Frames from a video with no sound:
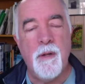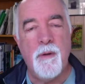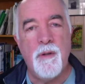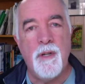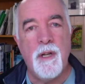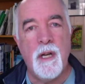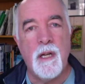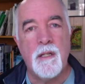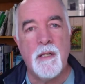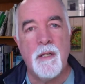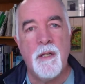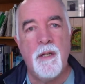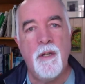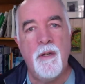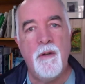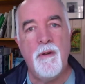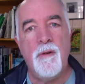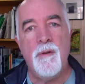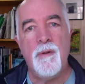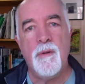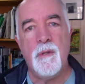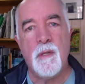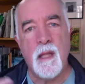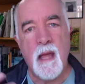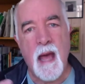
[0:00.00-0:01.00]
you just
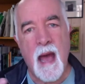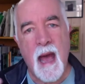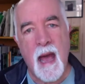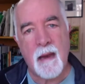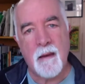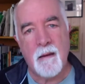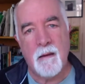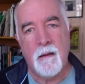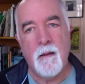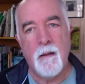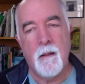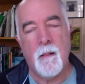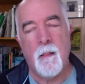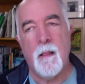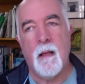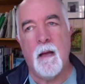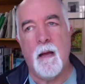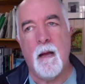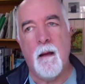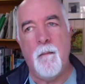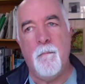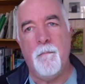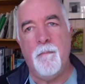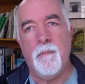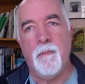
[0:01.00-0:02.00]
use that,
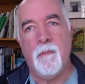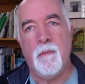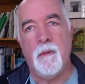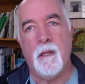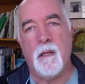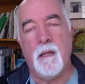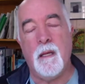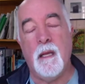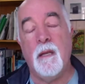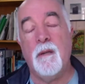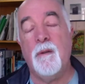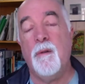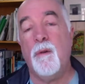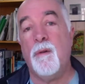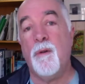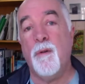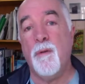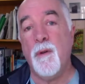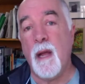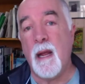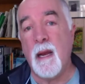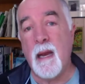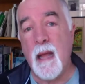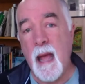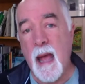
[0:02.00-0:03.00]
the Kindle
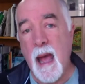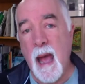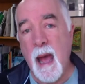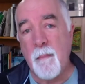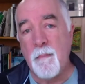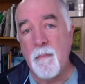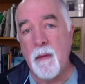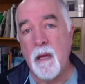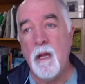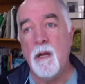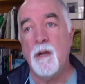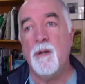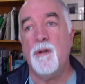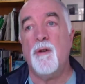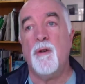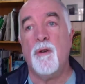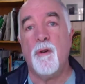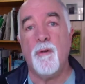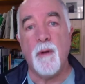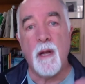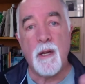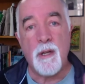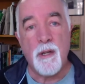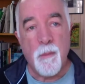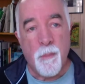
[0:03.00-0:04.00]
Create app to
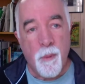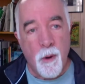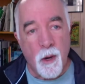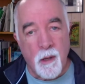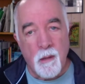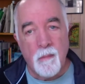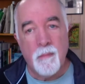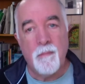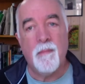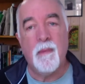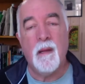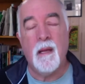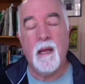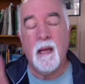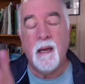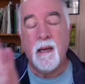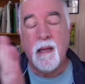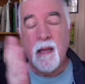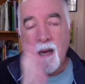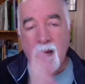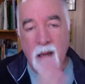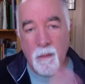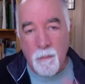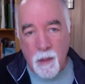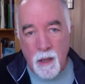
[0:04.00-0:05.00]
create your book and
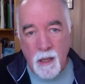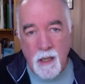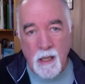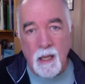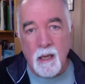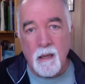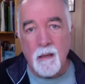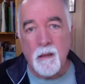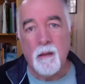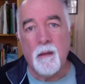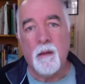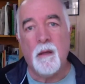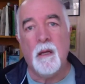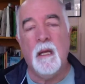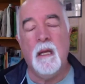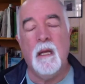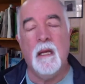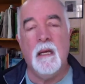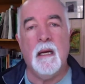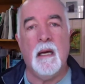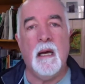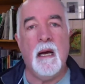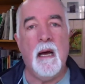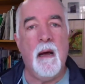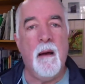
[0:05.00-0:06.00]
get it up on Kindle.
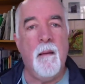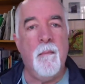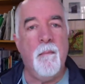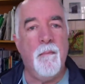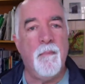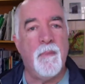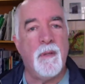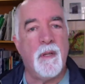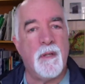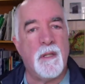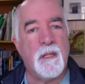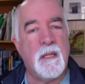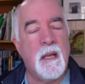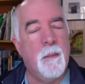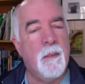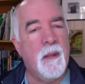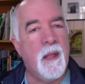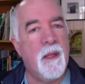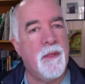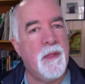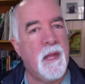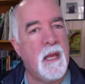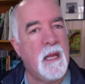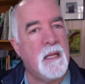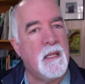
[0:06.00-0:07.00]
So some of
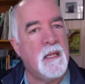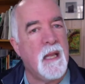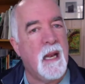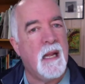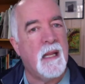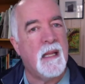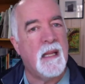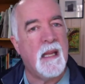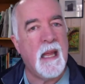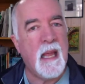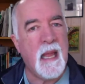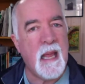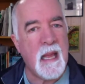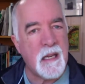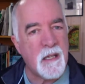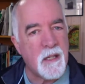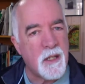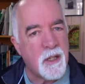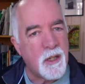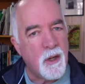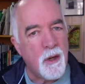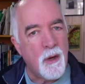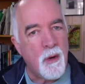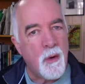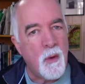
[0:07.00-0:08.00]
the things that it can't
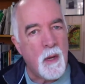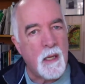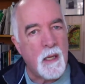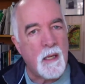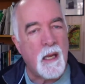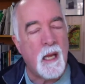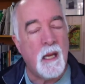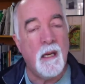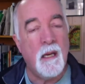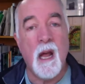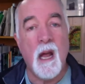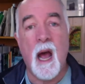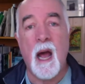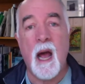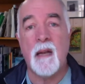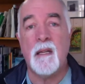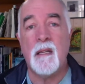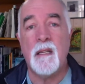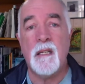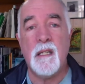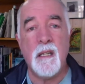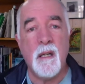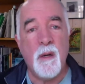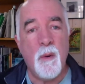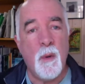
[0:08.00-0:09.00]
do, it cannot
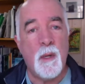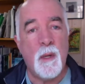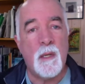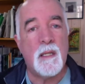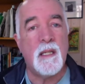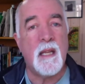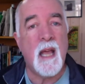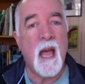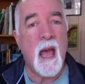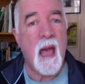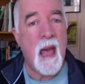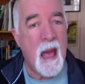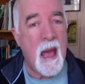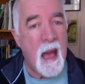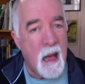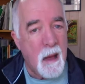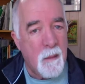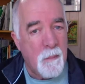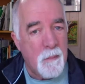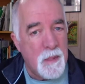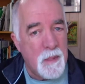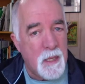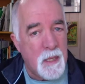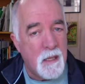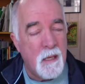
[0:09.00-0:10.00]
deal with
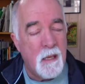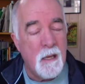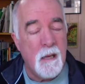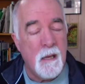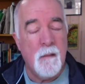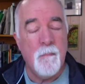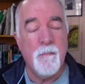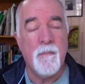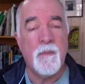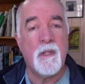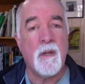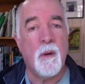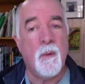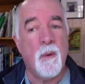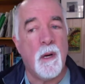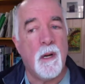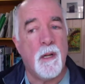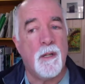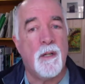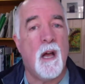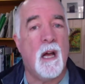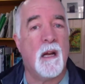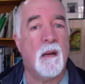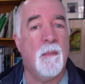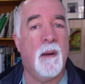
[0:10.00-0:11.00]
tabs. So we're going
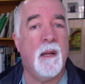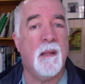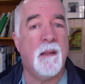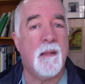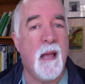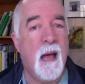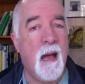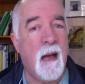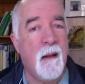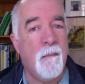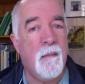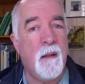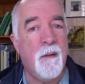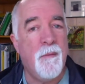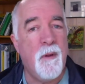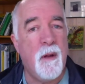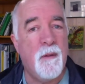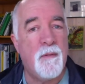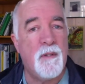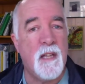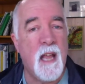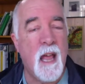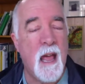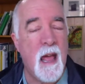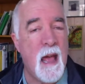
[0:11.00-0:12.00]
to talk about that. If you
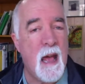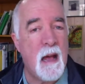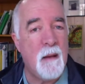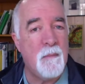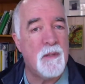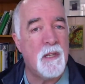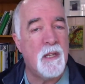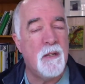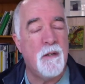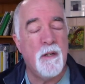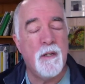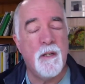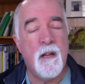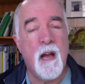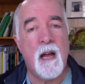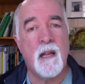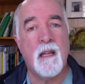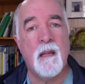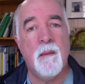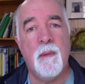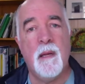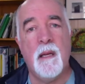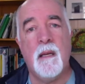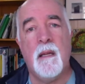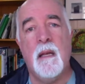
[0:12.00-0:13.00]
have tabs in your
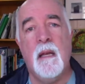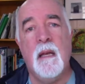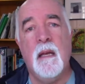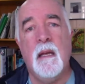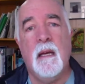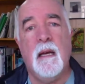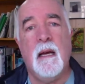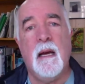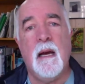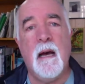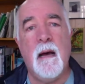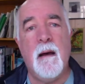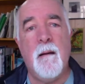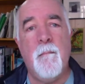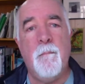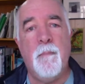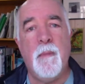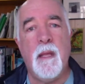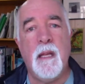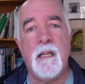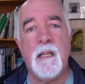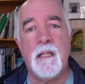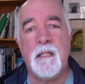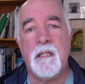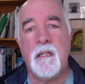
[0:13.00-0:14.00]
document,
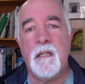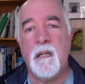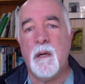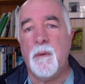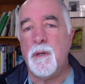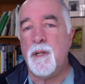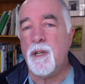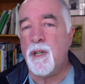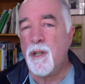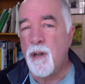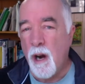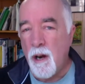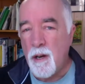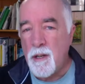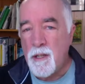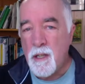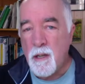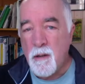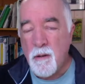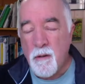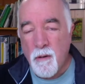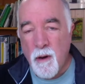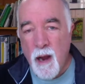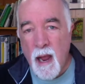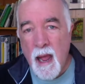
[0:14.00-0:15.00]
it doesn't deal with charts
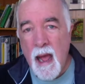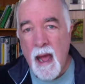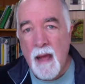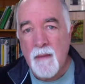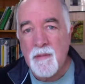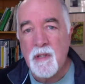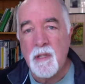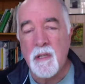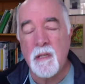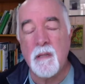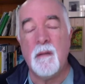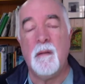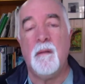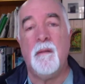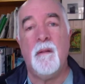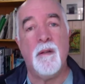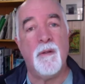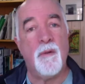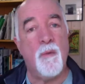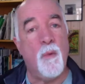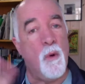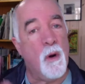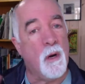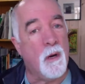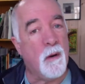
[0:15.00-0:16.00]
and graphs. It
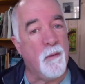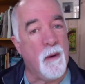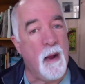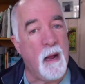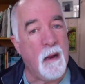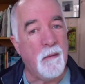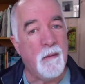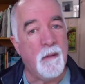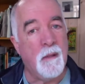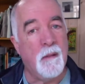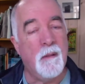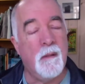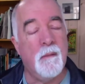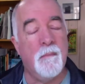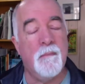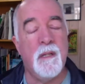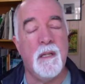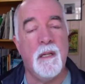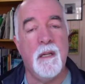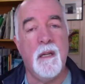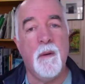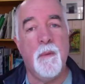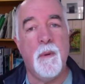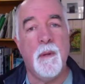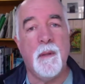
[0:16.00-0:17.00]
doesn't work around to
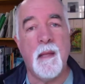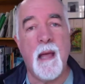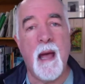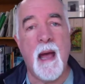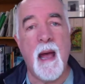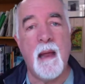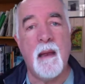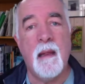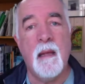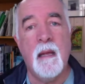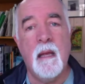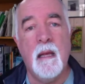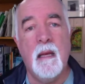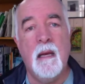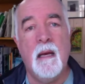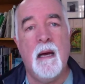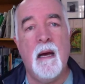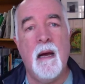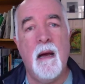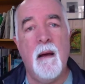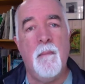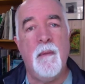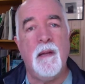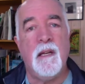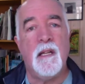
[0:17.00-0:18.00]
deal with that.
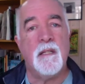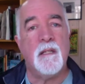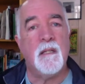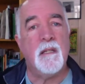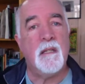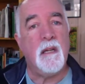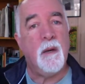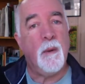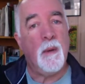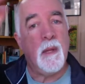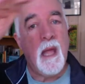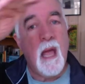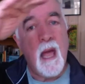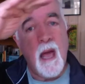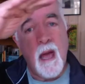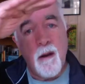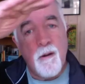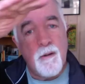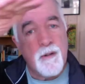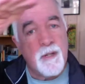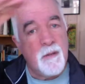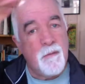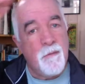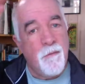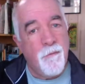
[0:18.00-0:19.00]
It doesn't deal with
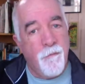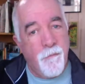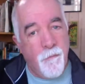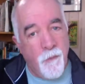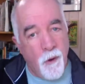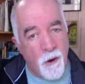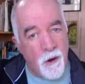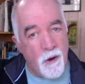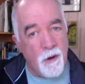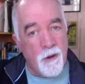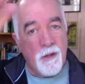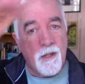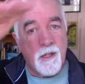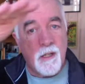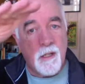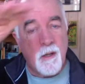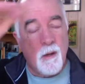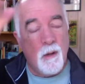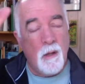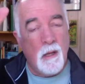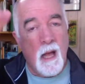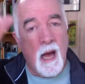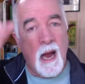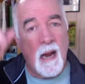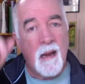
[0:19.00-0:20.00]
headers and footers. So
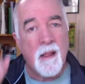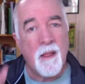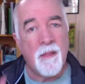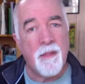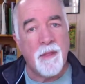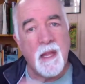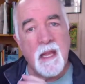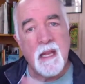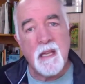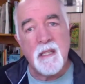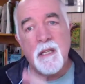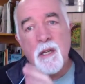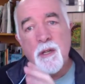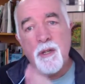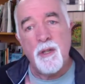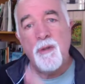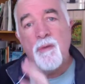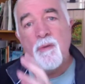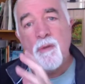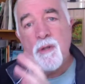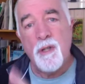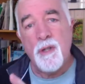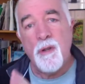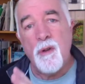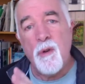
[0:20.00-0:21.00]
a lot of the things that you
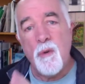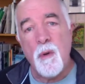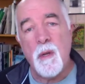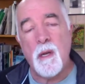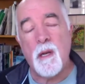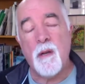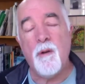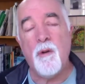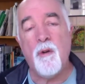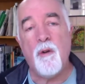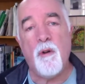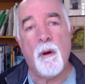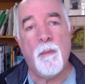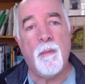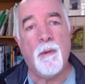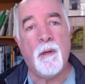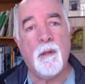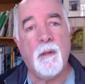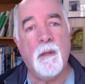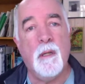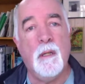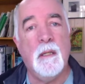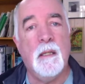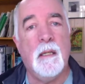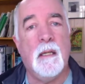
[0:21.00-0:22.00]
do in a
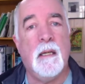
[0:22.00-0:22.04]
normal